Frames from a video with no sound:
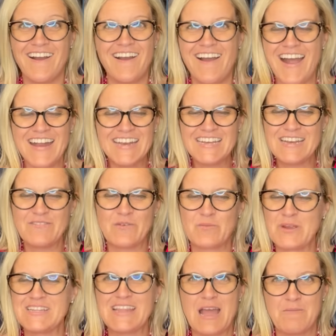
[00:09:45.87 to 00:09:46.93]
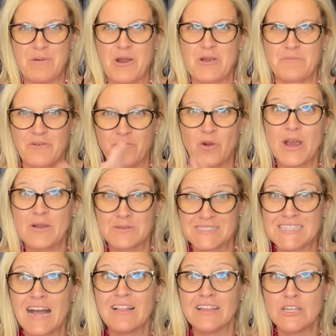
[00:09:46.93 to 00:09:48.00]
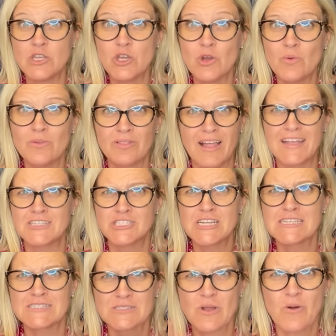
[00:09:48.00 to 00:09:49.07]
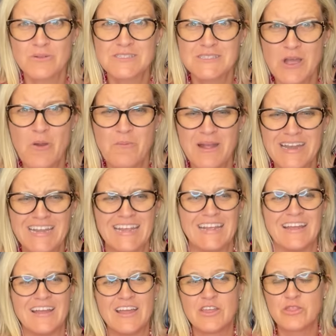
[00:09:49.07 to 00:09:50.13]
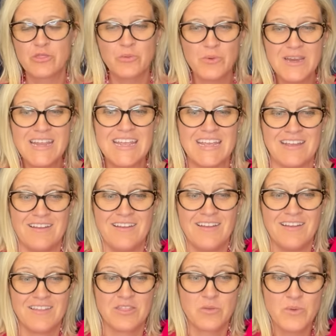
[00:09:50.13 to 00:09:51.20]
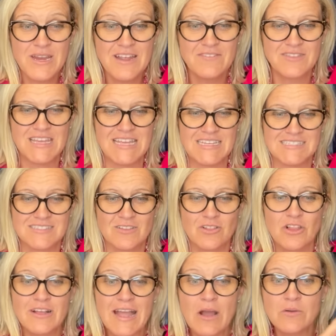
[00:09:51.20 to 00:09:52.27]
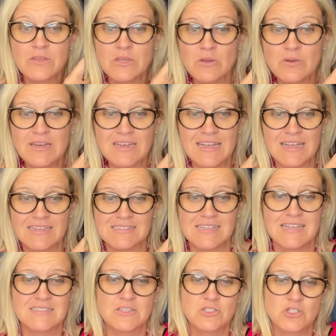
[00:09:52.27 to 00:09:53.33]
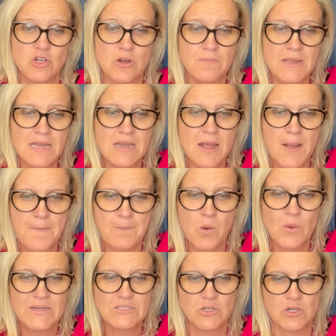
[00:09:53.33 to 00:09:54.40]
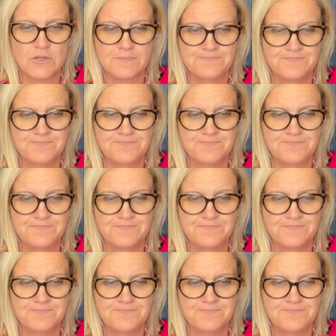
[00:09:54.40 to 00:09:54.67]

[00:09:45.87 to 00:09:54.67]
I didn't even read that part before I was telling you. Like, she's sold so many. Three. Three of these. Look how cute it is. It's a German pointer.